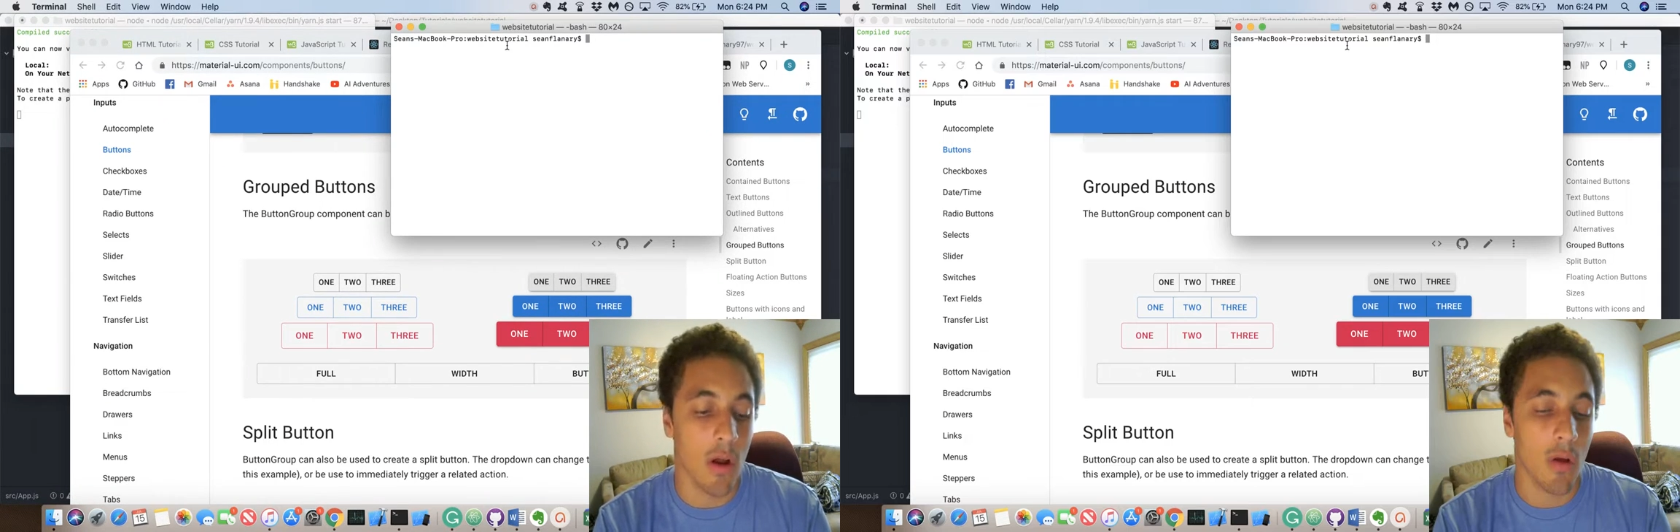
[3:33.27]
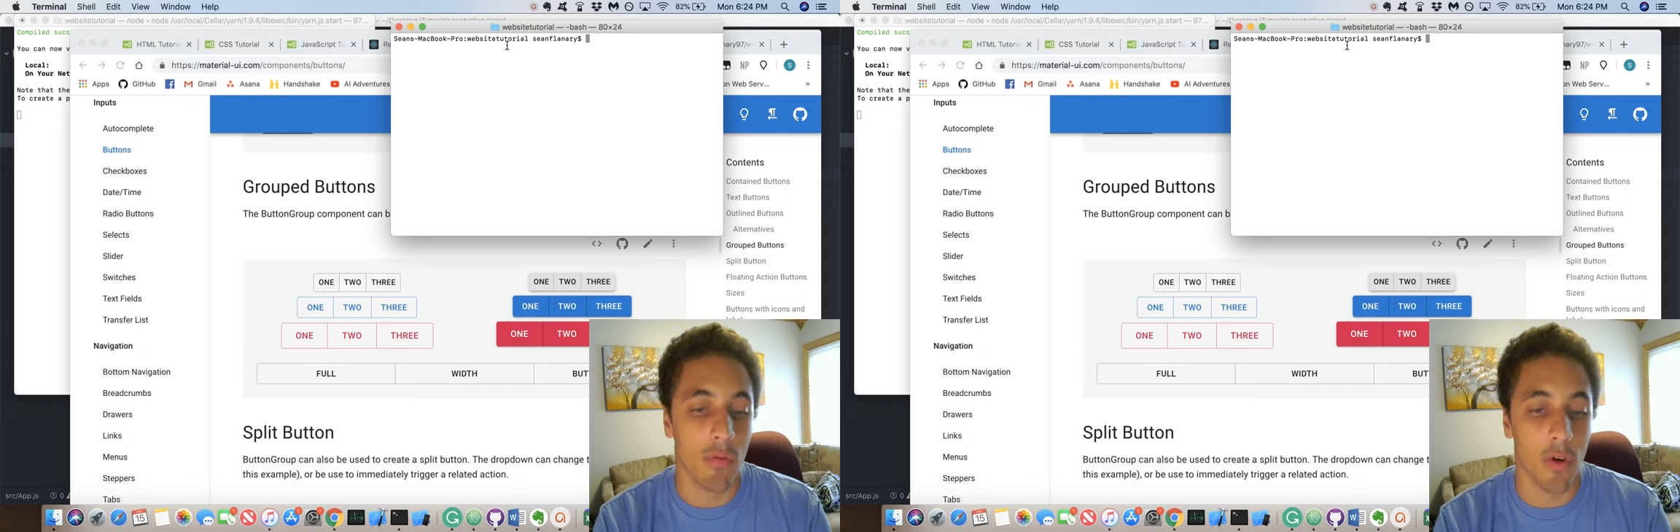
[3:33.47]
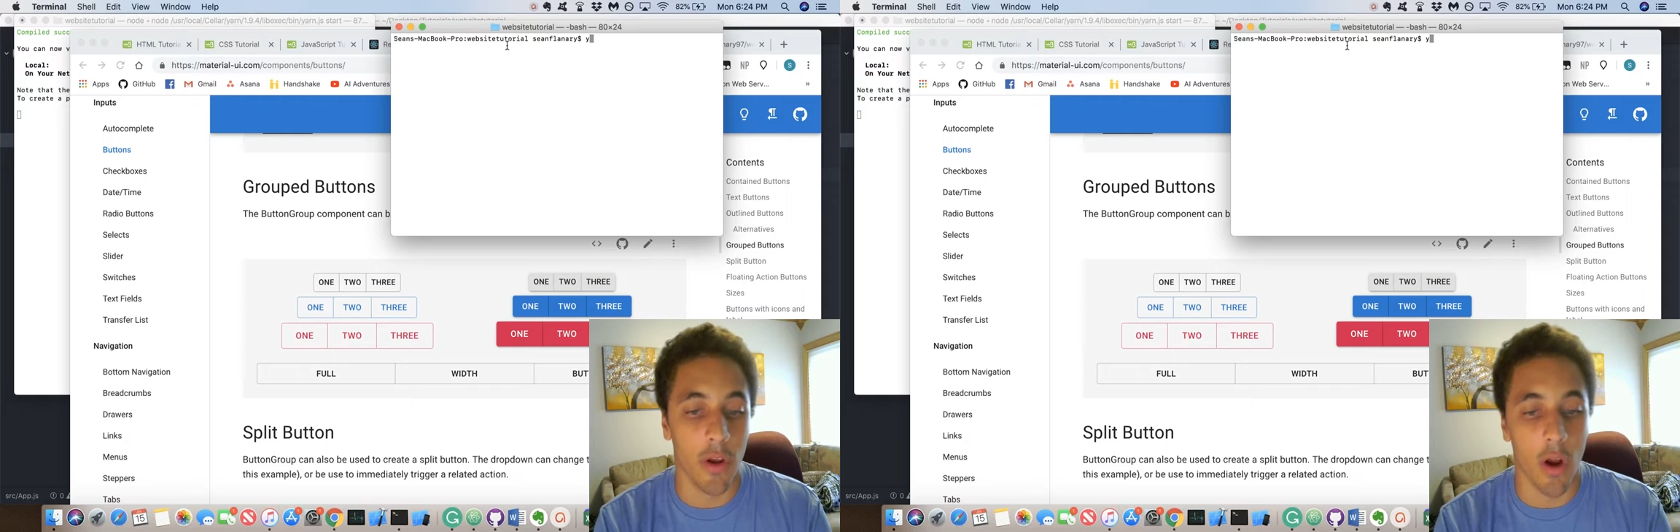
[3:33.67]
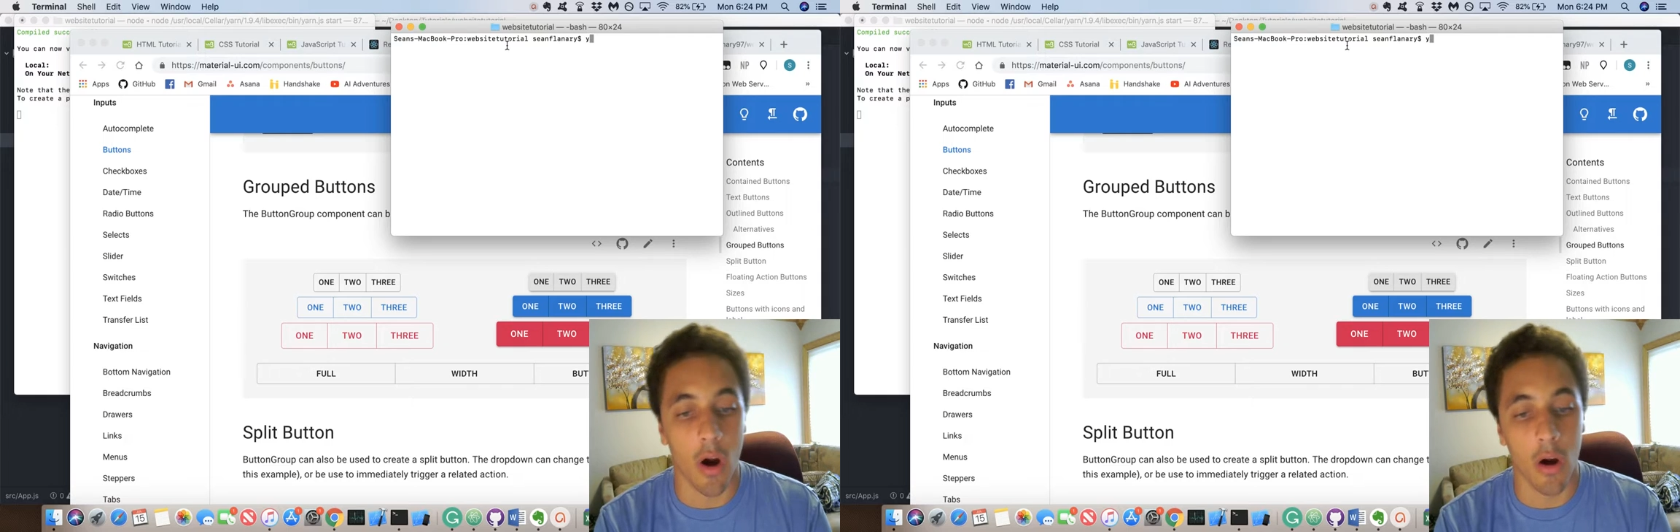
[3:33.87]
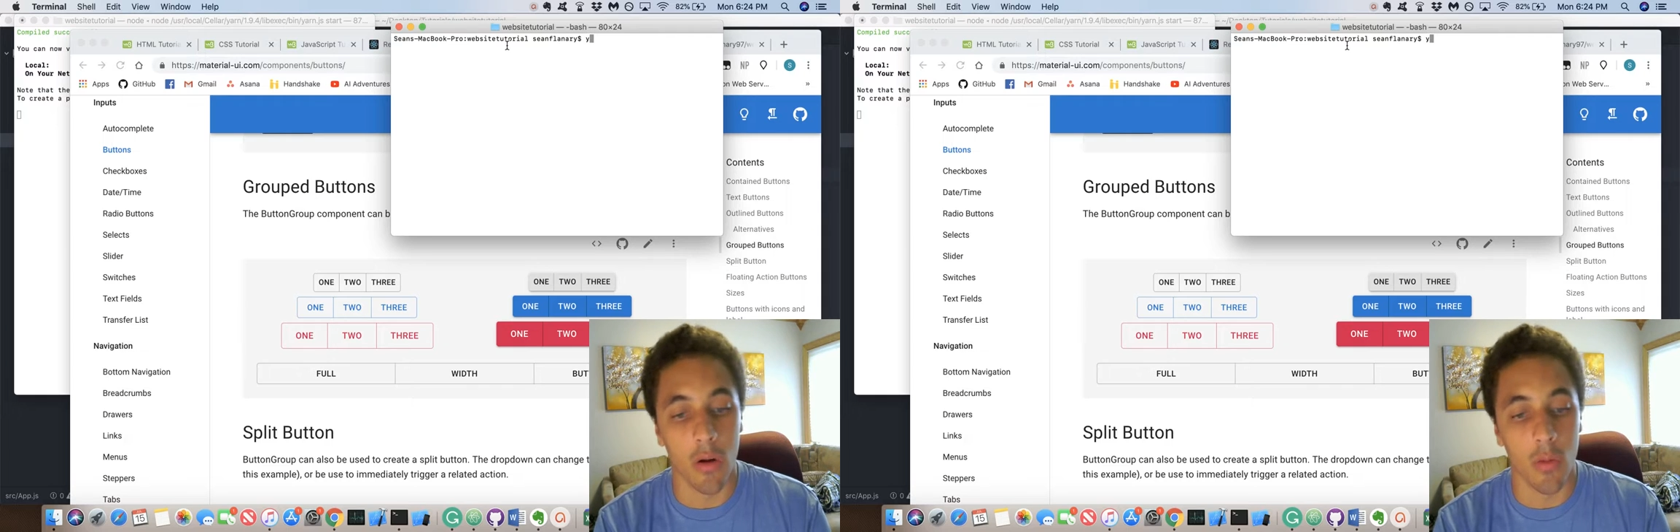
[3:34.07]
For
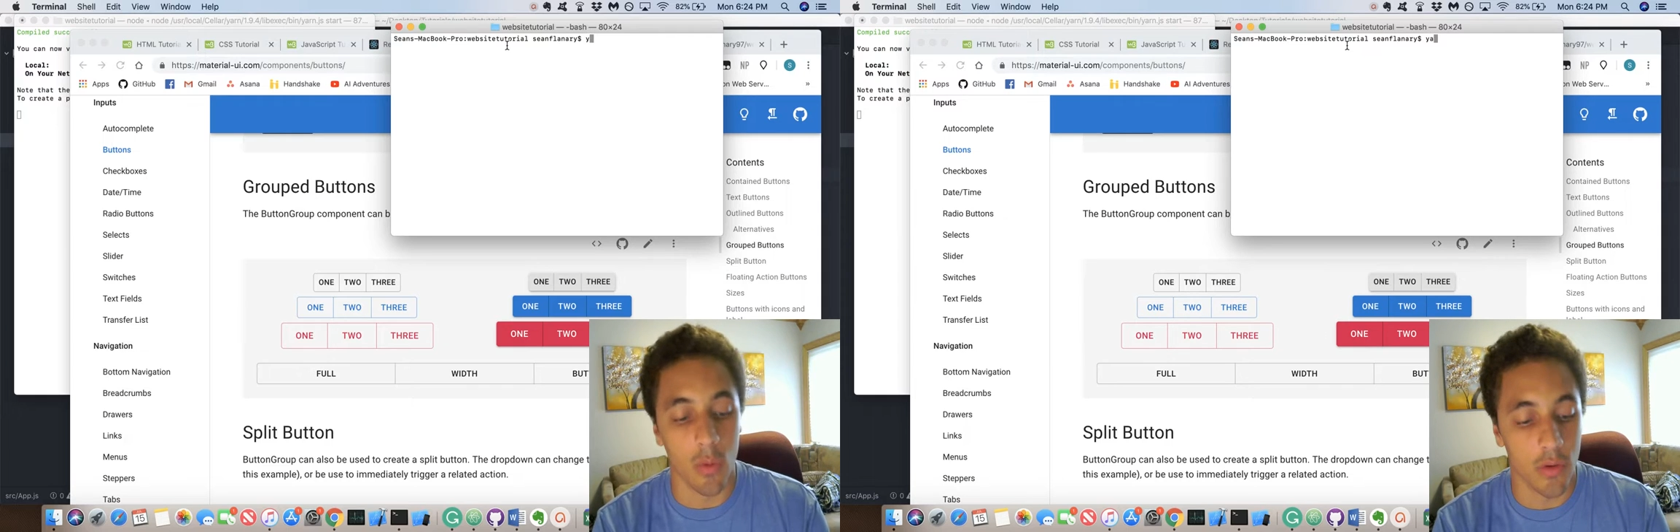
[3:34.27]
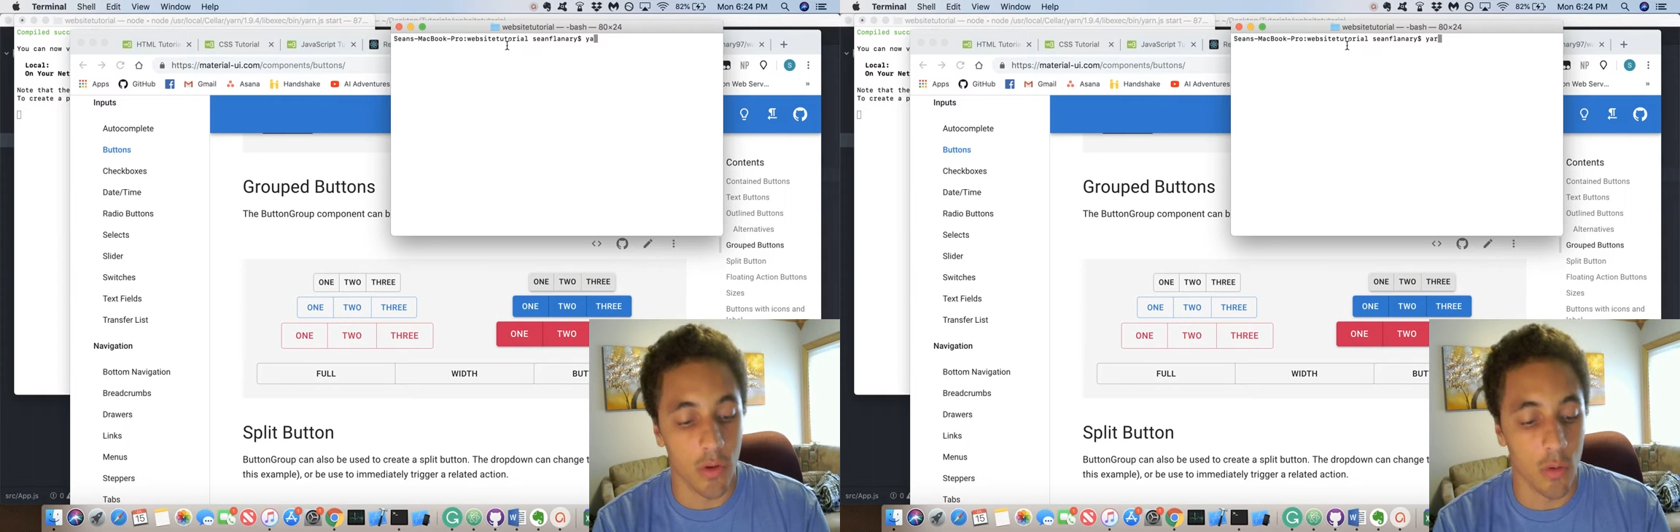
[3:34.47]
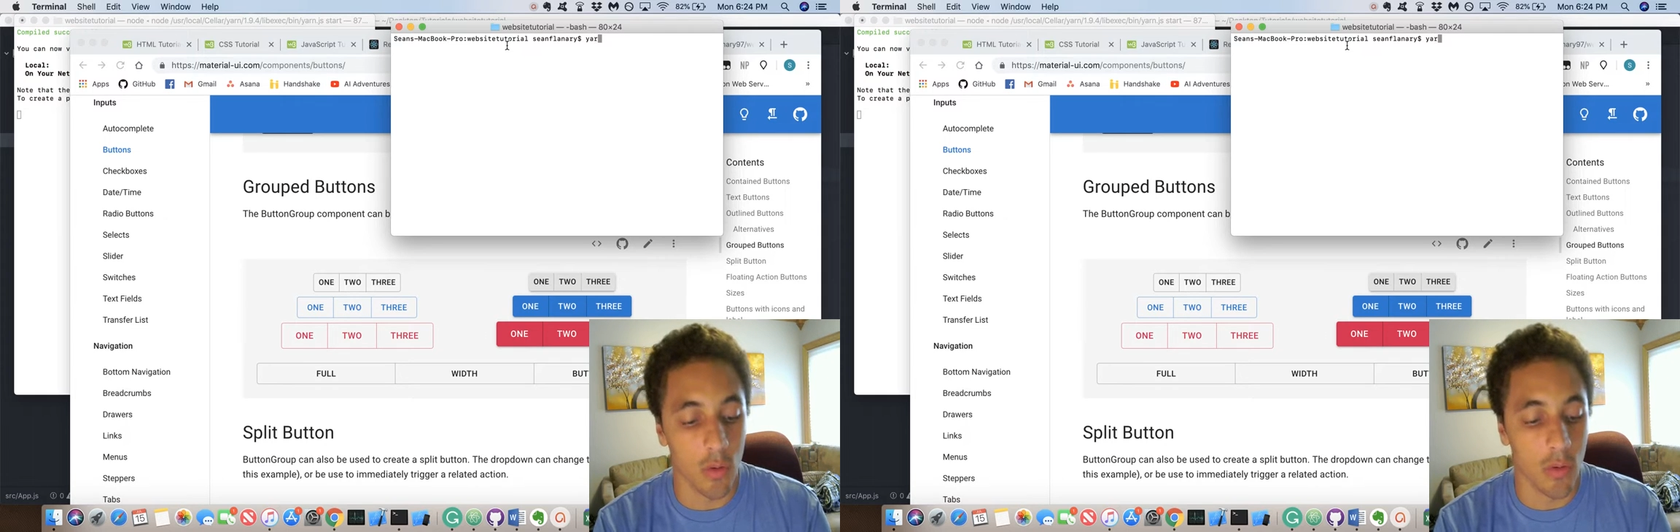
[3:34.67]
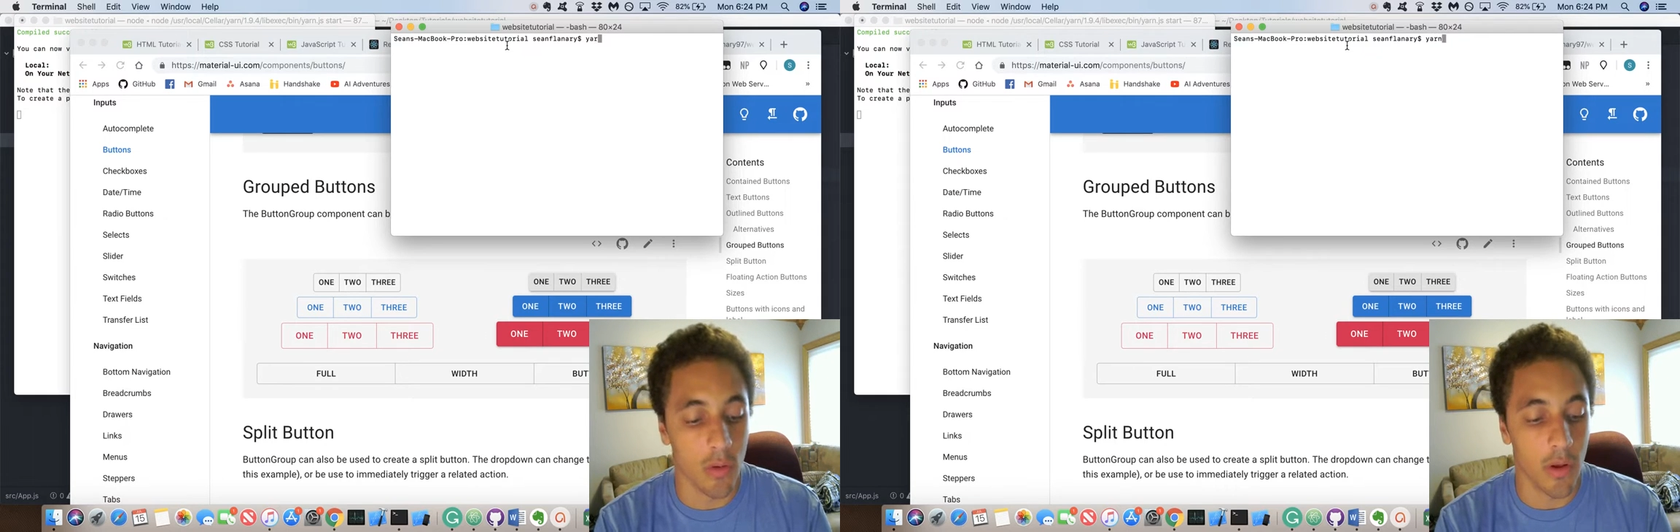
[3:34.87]
Yarn, we'll do